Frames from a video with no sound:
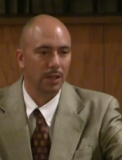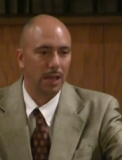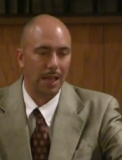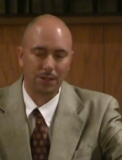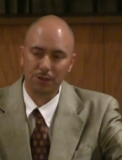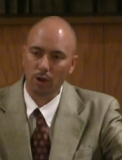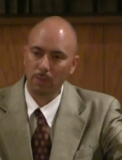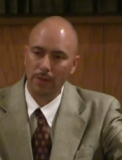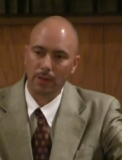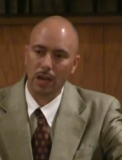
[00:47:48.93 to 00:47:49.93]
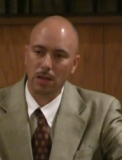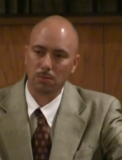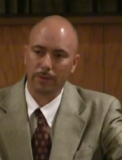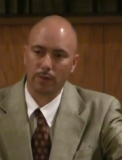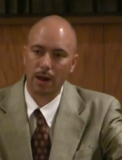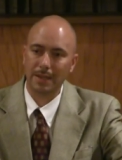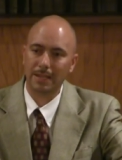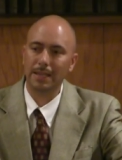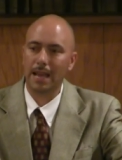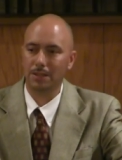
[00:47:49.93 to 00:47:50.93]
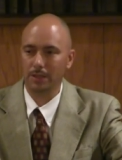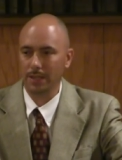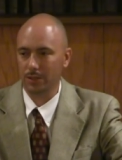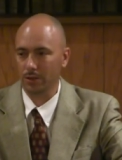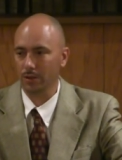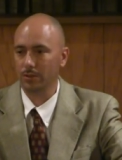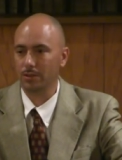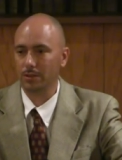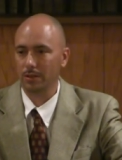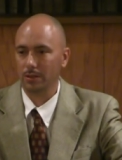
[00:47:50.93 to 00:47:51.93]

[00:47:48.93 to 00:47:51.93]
As you obey the gospel of Christ, he adds you to his church.